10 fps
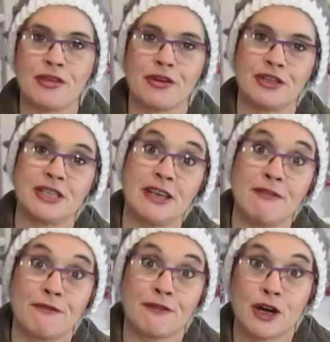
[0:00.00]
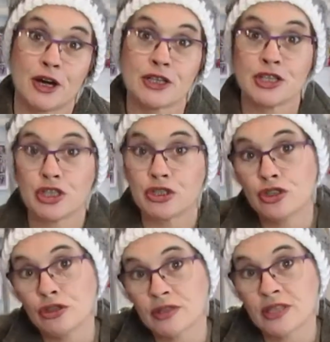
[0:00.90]
31st,
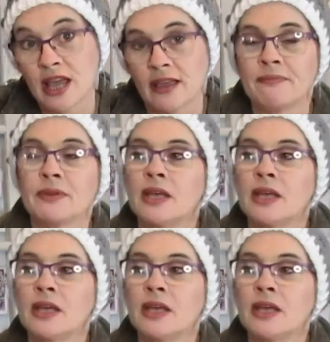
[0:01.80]
Tuesday.